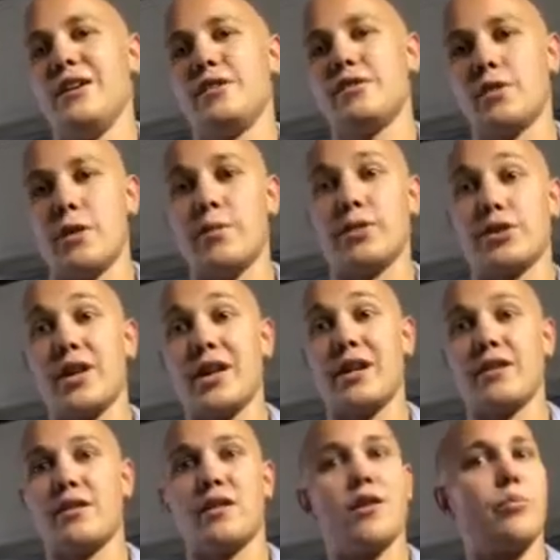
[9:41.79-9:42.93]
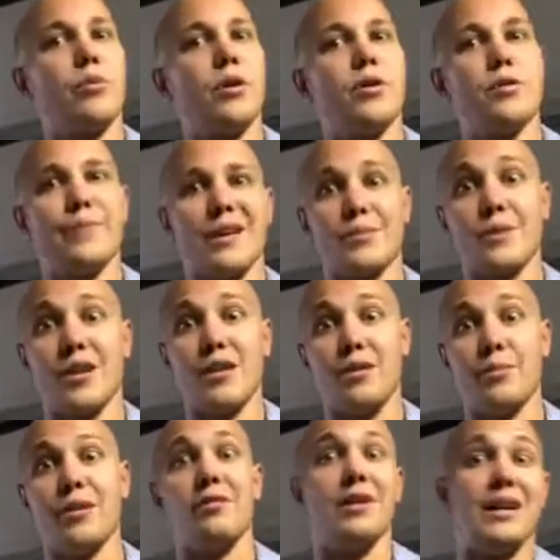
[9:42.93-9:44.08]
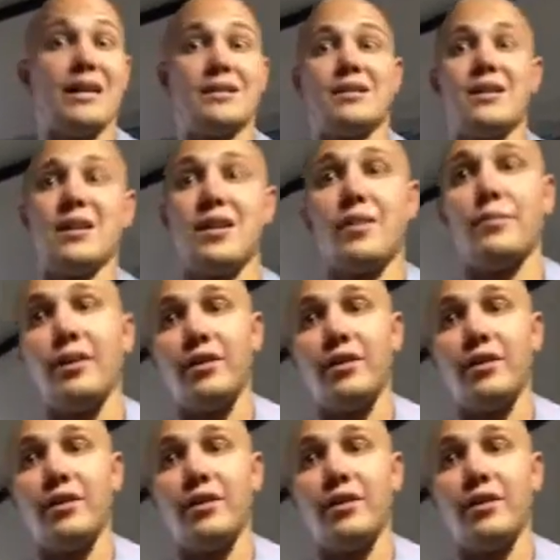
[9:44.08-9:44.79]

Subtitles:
So I'm going to try to get the GoPro hooked back to my helmet. Last time